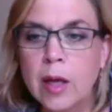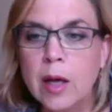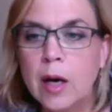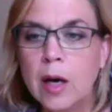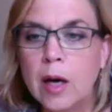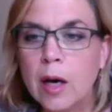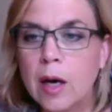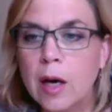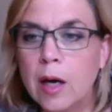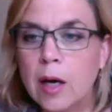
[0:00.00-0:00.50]

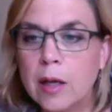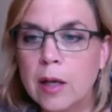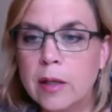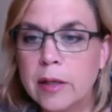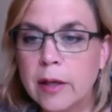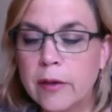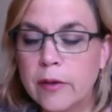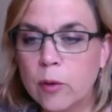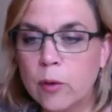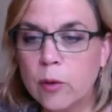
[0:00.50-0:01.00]
Uh,
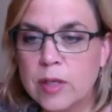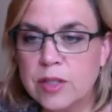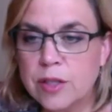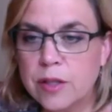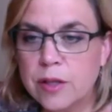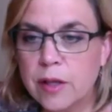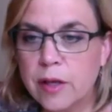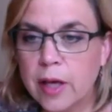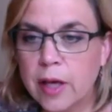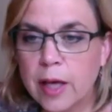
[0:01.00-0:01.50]
another
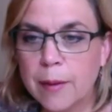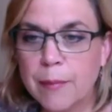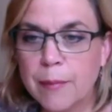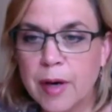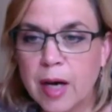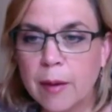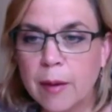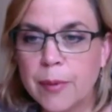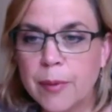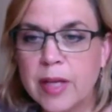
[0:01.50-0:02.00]
question that came
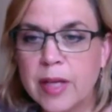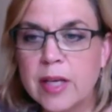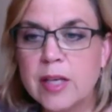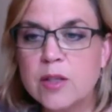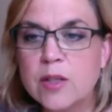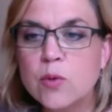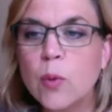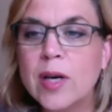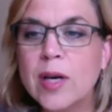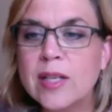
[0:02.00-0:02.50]
up
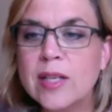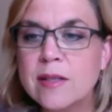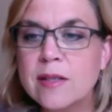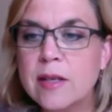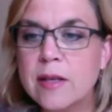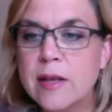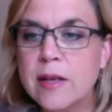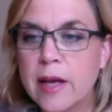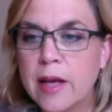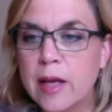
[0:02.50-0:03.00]
is what is the
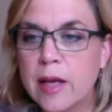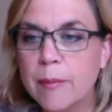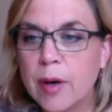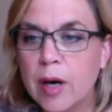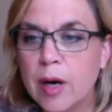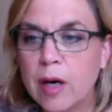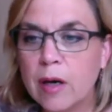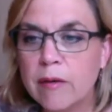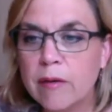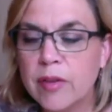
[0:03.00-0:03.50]
name
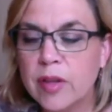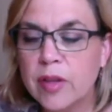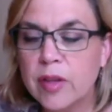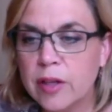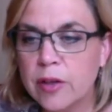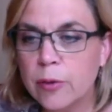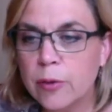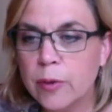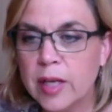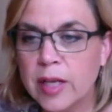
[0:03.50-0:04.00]
of the
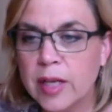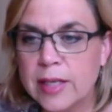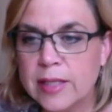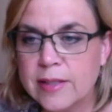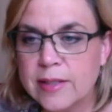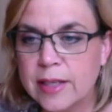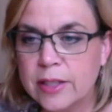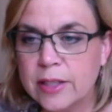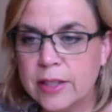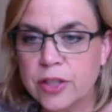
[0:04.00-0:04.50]
q&a
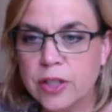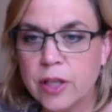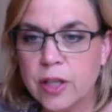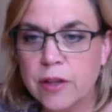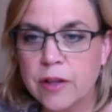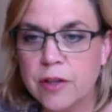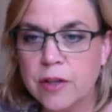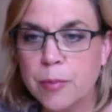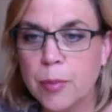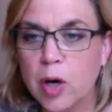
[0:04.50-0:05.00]
section on
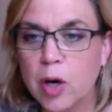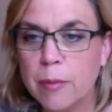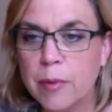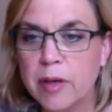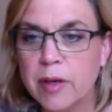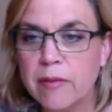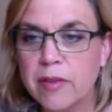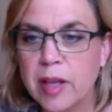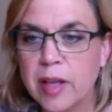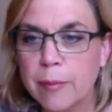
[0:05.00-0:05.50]
the
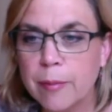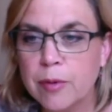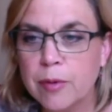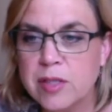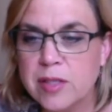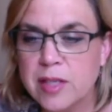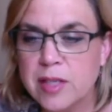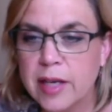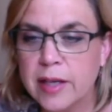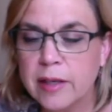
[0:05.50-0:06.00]
department of labor
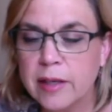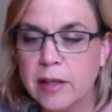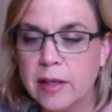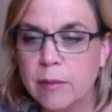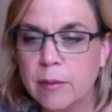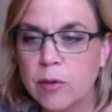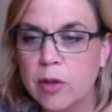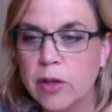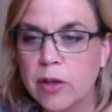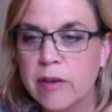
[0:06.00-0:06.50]
site
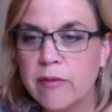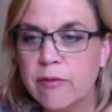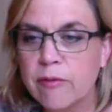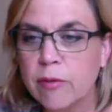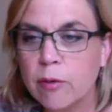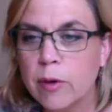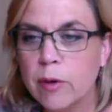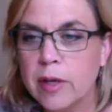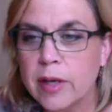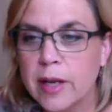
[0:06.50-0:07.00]
i'm looking
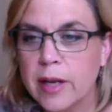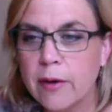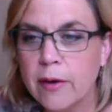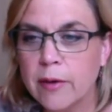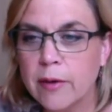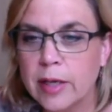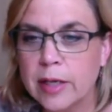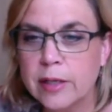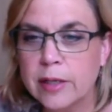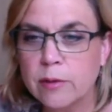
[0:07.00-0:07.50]
for it now
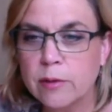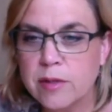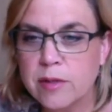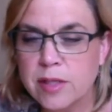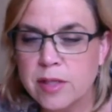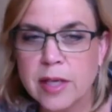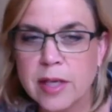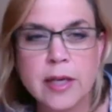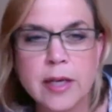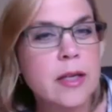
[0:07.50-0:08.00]
and i don't
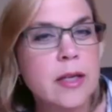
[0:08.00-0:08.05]
see it